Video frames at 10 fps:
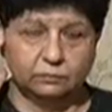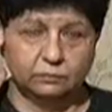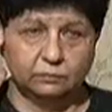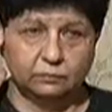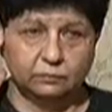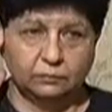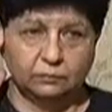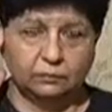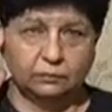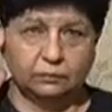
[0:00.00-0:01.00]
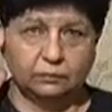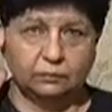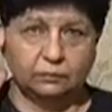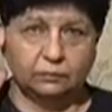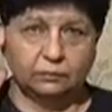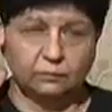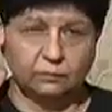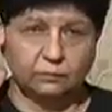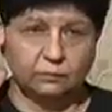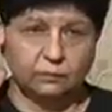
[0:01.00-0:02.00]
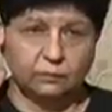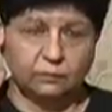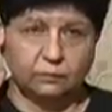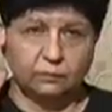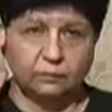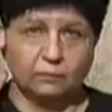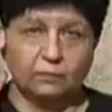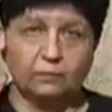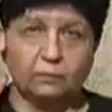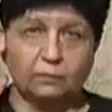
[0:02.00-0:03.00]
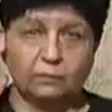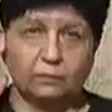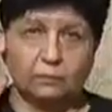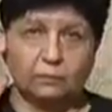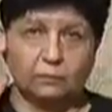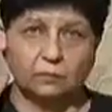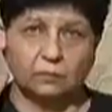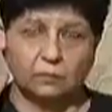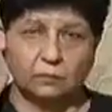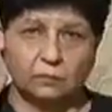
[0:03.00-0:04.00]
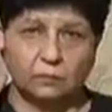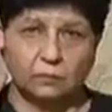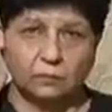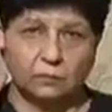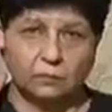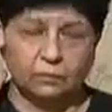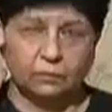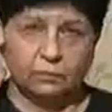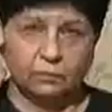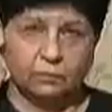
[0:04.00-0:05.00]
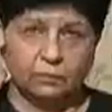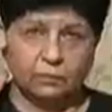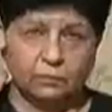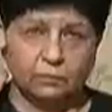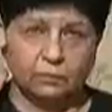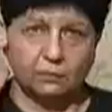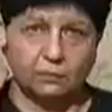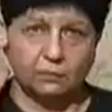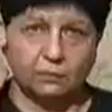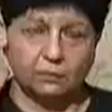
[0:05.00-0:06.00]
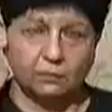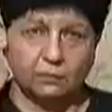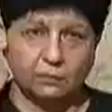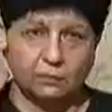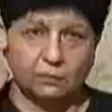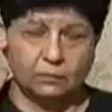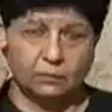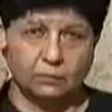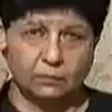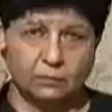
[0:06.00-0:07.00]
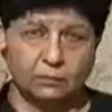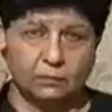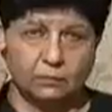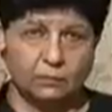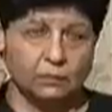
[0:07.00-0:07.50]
[no speech]